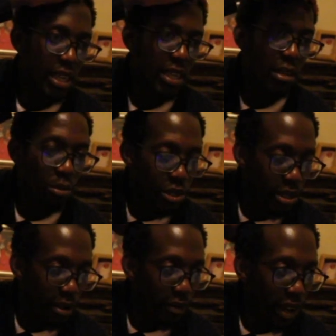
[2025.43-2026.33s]
in the
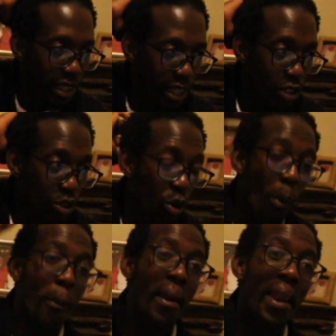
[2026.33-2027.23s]
Muslim faith that's
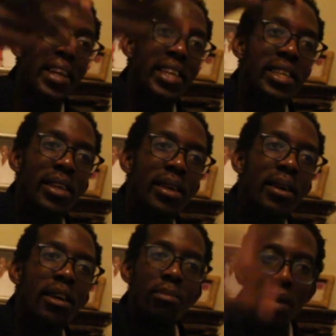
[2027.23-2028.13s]
called blood
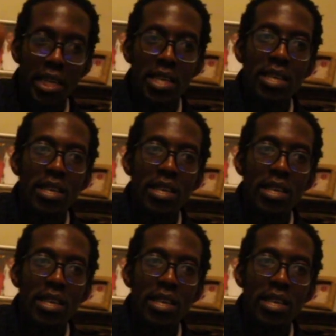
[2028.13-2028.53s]
money.